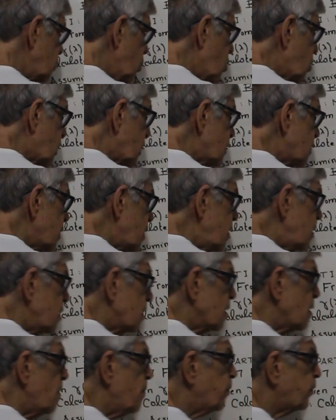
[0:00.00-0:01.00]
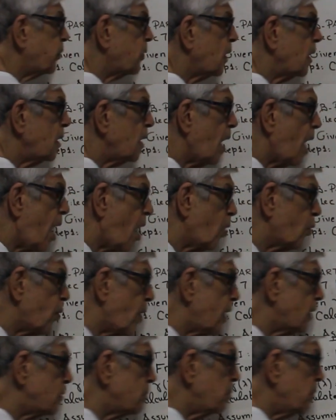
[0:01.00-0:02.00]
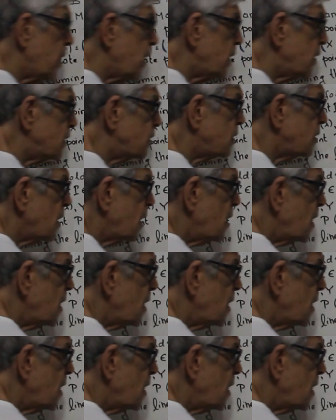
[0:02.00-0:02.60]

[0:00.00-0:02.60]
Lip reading: look at here, I already made